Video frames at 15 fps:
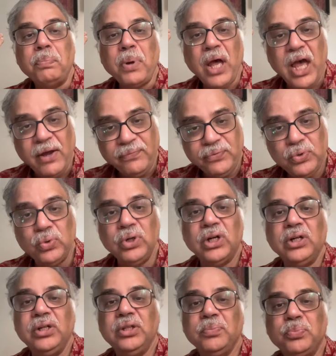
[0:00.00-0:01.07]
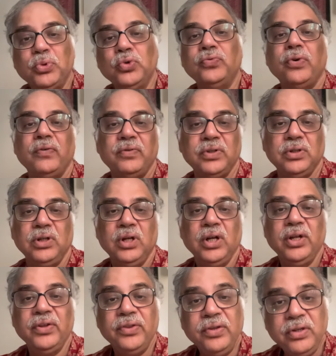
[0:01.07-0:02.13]
have to learn the proof of a
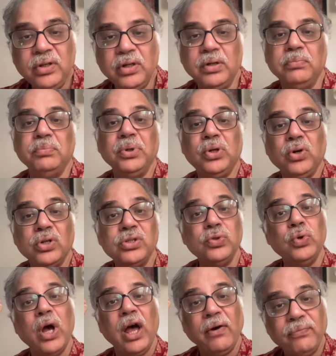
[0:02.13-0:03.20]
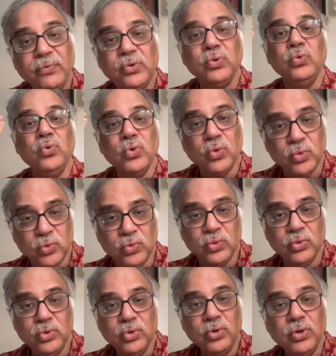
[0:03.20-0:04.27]
theorem, because you have to know
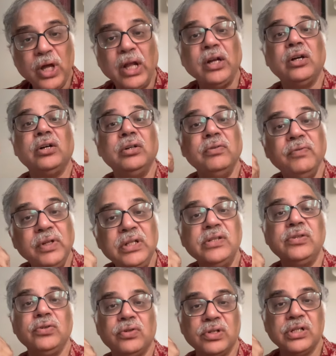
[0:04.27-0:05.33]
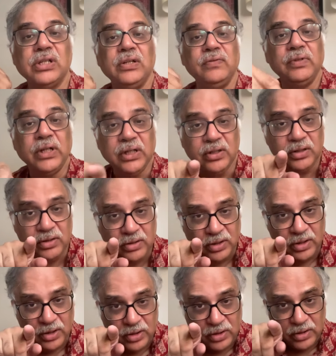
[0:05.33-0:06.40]
and convince yourself that
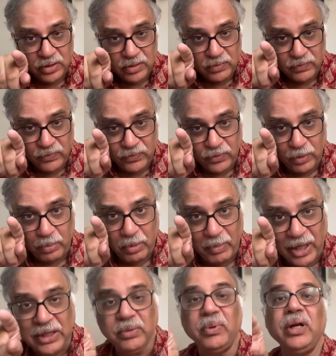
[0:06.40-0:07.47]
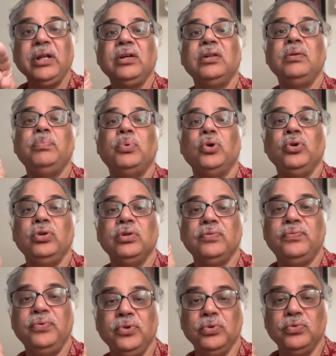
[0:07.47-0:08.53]
from a mathematical point
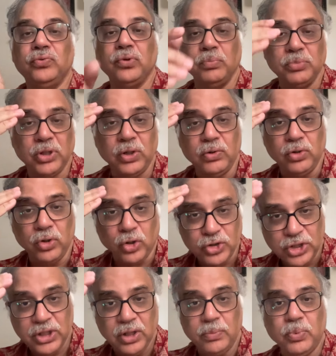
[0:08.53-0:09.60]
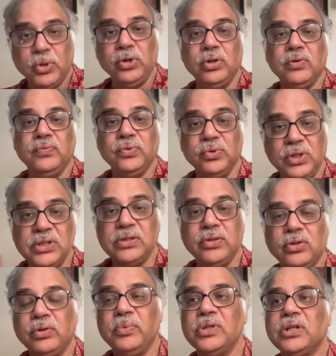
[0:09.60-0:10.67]
of view, from the logical point of view, this
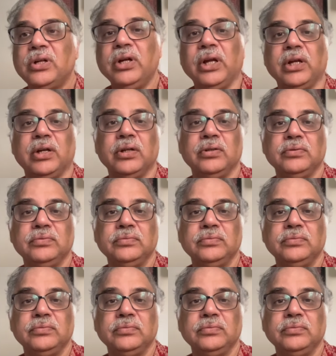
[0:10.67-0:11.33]
theorem is correct